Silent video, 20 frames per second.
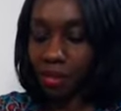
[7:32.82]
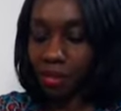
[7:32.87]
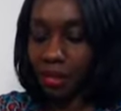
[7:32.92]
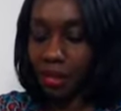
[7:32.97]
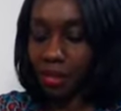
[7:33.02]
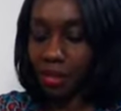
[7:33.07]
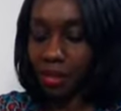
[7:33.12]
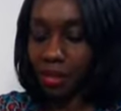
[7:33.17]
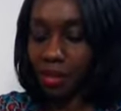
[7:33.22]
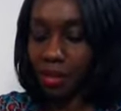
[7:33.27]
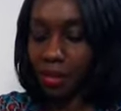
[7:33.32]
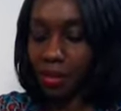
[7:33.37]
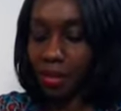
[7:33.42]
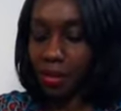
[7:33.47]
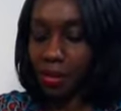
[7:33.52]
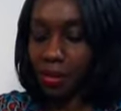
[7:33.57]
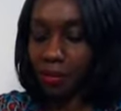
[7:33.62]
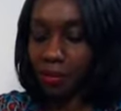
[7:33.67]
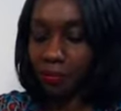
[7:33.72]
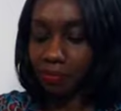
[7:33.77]
It is so
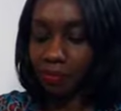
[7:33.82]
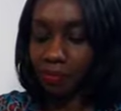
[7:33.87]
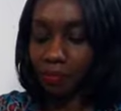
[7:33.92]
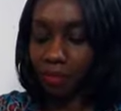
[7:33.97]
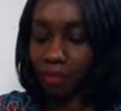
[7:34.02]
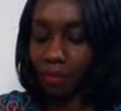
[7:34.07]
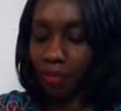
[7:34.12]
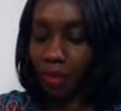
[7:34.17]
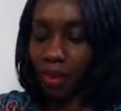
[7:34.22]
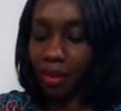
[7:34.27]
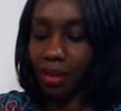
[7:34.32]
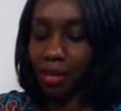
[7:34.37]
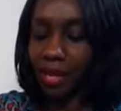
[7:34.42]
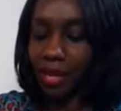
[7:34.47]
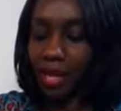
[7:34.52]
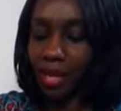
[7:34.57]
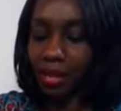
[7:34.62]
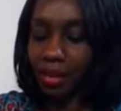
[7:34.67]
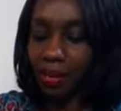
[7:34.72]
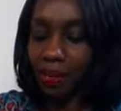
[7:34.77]
good. The
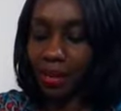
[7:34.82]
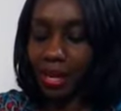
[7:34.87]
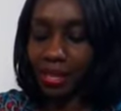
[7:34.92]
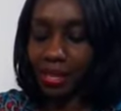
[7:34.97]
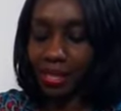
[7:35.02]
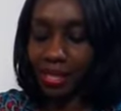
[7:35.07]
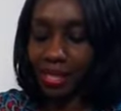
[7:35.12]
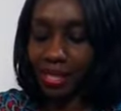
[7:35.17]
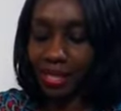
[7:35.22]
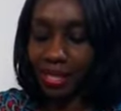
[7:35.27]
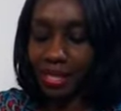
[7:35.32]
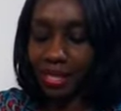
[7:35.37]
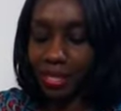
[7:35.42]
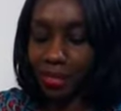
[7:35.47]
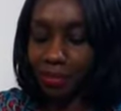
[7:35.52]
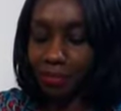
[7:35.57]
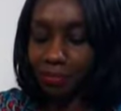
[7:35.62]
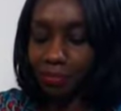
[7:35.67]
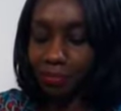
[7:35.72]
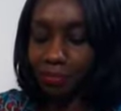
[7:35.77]
thing I love about this dish,
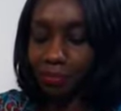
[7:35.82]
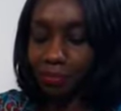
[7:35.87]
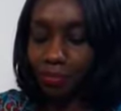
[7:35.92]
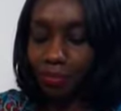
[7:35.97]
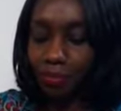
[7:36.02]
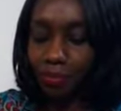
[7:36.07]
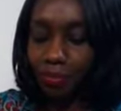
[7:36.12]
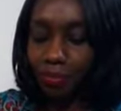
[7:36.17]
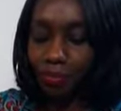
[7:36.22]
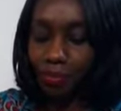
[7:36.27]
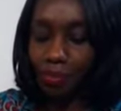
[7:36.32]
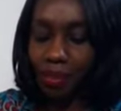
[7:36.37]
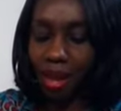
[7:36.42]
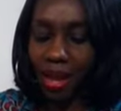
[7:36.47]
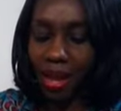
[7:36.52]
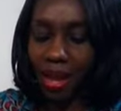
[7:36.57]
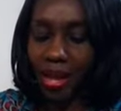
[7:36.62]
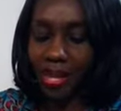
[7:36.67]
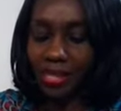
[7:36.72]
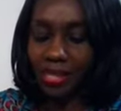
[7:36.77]

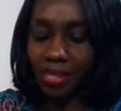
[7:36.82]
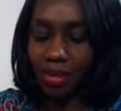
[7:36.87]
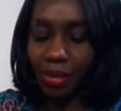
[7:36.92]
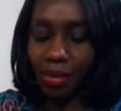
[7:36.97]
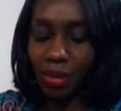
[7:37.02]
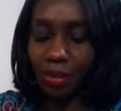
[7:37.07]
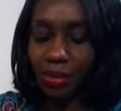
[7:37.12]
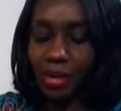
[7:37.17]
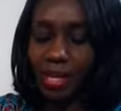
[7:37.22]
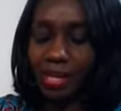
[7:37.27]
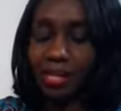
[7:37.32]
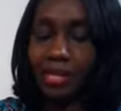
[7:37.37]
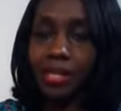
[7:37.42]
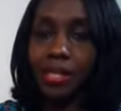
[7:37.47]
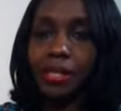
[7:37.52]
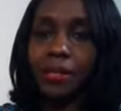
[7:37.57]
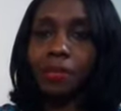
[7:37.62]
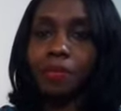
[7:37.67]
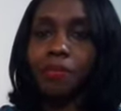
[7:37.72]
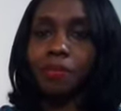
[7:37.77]
it has no
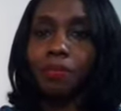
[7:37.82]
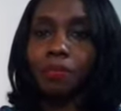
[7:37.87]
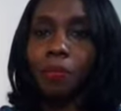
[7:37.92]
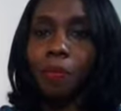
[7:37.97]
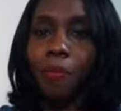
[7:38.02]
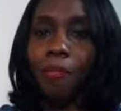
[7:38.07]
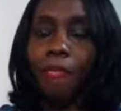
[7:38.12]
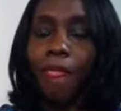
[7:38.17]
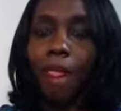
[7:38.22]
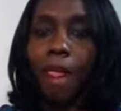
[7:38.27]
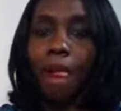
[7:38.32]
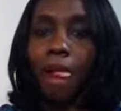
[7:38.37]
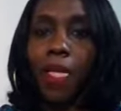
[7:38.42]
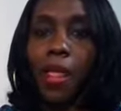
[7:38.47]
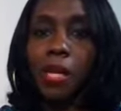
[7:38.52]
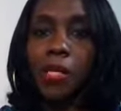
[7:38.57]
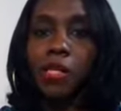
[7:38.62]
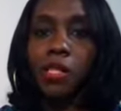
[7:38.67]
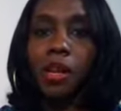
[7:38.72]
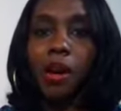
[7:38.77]
MSG.
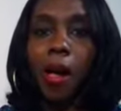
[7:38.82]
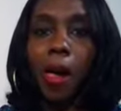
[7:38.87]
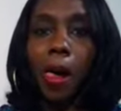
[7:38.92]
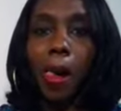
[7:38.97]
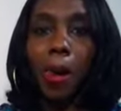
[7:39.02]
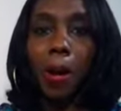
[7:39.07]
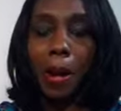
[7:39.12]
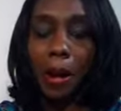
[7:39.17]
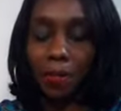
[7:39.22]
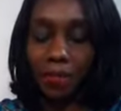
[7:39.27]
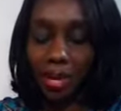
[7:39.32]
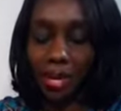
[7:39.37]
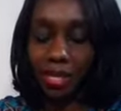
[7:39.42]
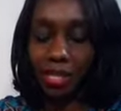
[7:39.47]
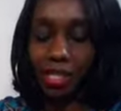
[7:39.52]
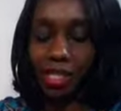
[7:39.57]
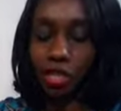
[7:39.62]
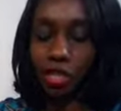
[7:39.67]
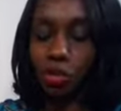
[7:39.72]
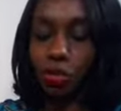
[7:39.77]
You saw how I made
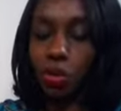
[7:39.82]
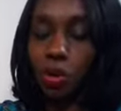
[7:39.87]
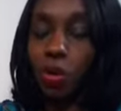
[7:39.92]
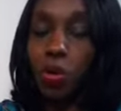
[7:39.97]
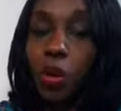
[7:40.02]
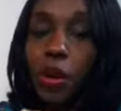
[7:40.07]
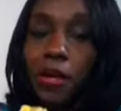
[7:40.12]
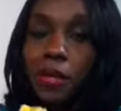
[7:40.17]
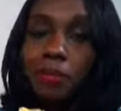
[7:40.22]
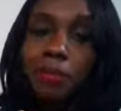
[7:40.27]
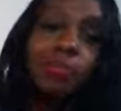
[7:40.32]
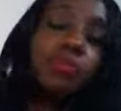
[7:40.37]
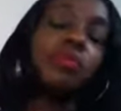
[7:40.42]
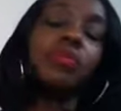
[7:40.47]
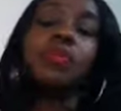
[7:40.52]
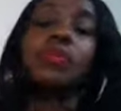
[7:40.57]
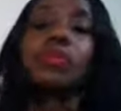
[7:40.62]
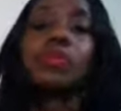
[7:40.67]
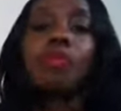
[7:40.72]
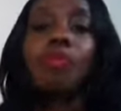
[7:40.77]
this super quick,
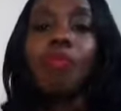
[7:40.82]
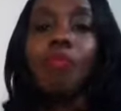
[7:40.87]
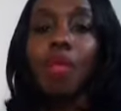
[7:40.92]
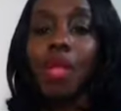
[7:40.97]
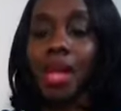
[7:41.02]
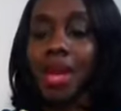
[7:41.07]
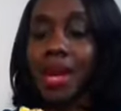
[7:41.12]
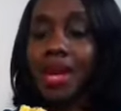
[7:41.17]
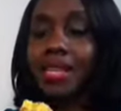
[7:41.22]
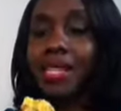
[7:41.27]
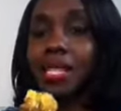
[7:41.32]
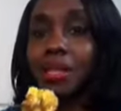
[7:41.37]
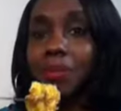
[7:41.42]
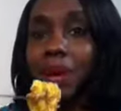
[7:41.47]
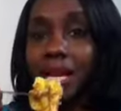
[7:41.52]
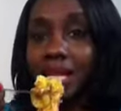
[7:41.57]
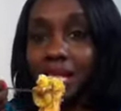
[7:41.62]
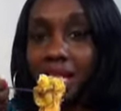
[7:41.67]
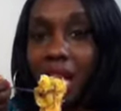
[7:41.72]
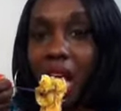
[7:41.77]
and it's
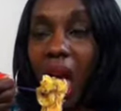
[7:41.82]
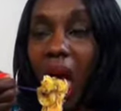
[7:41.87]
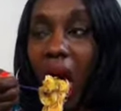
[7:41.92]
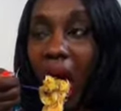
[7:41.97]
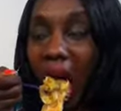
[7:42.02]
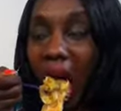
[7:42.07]
spicy.